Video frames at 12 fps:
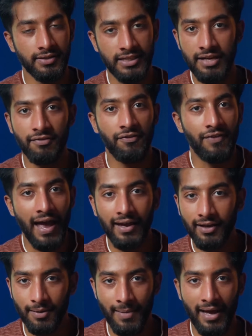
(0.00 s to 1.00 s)
See,
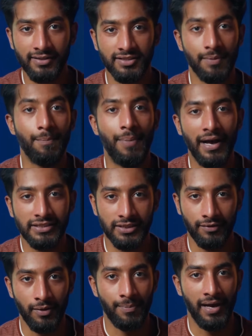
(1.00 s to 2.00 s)
FAANG commands the best
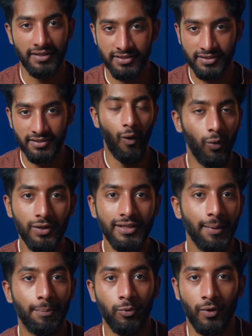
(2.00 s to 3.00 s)
of the best. Only
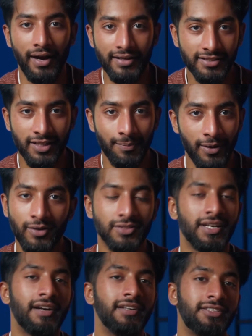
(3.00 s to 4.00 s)
the brightest computer
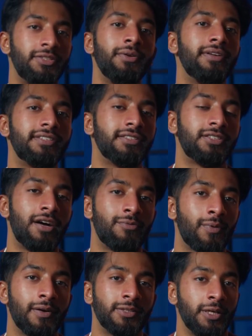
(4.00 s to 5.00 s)
science students and
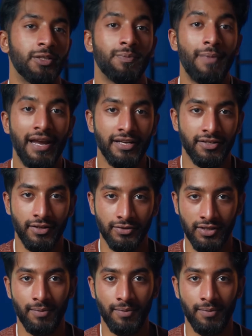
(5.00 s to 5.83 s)
software engineers make it to those